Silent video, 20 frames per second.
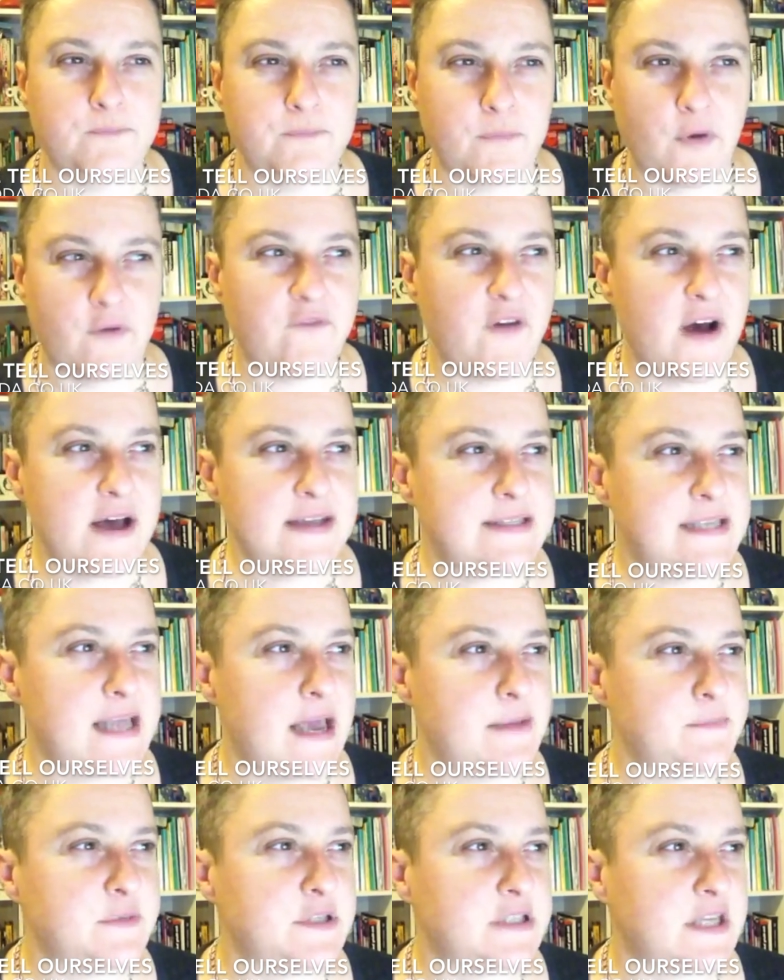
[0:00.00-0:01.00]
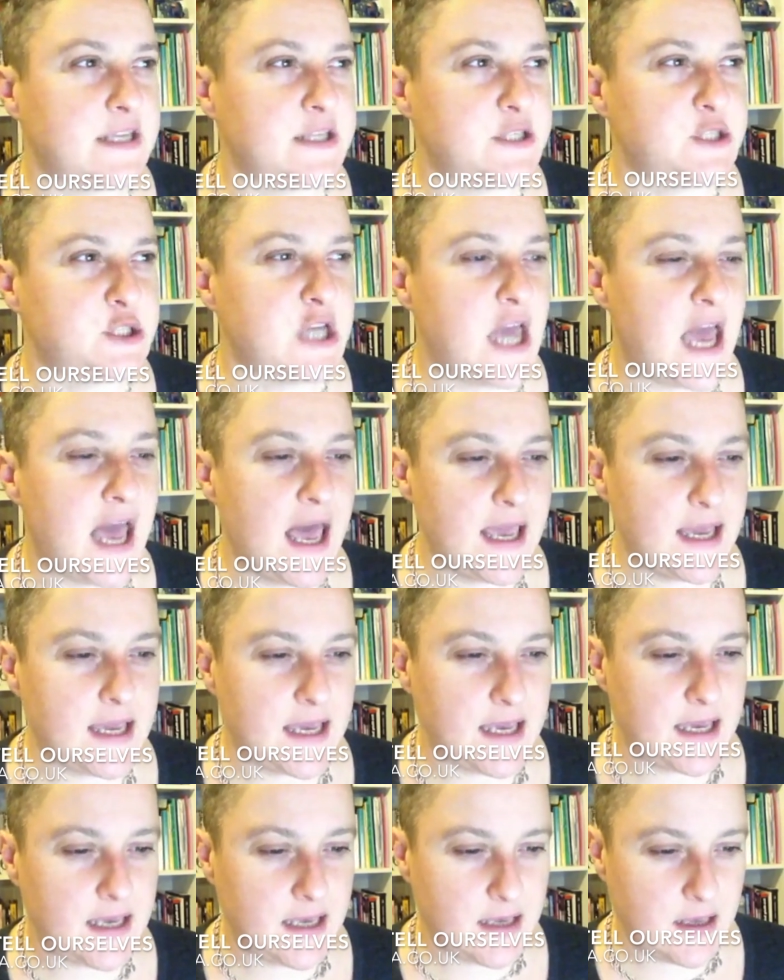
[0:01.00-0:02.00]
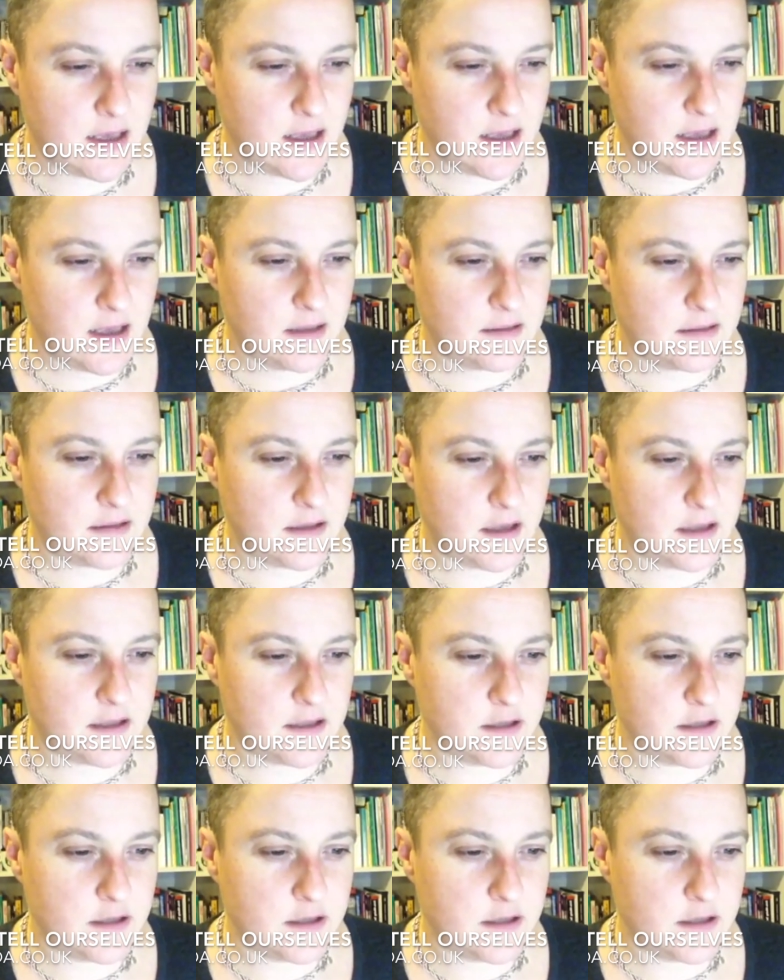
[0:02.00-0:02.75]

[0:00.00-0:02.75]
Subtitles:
Well, firstly, I'm just going to check that